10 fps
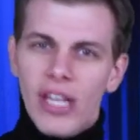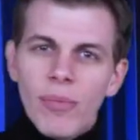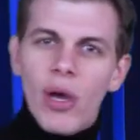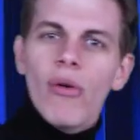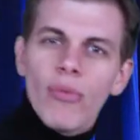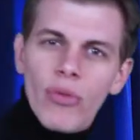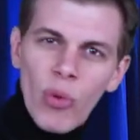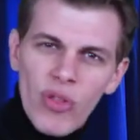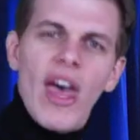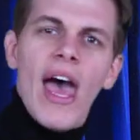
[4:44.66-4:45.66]
keep going
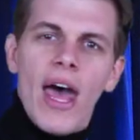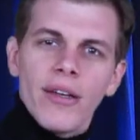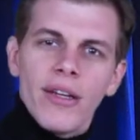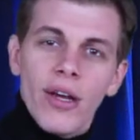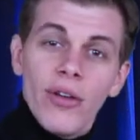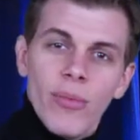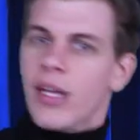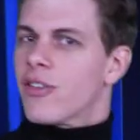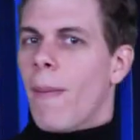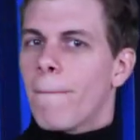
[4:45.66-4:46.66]
with that, You might
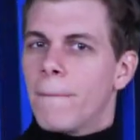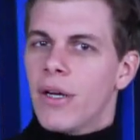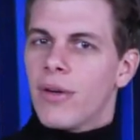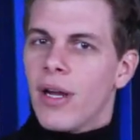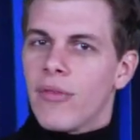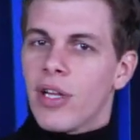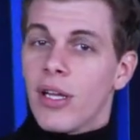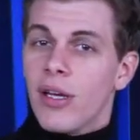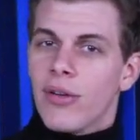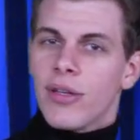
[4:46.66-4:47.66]
get something better out of it
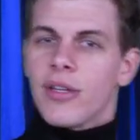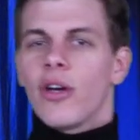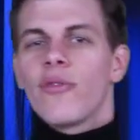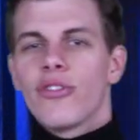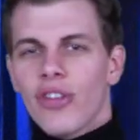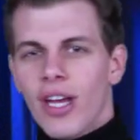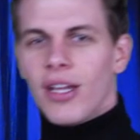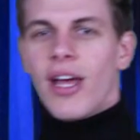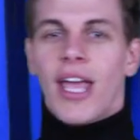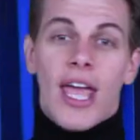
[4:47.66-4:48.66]
later, If you just kind
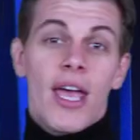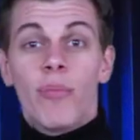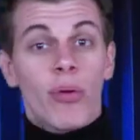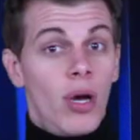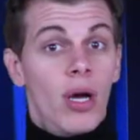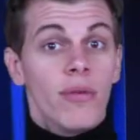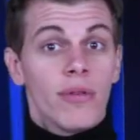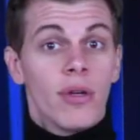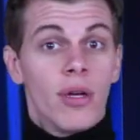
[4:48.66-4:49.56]
of improv.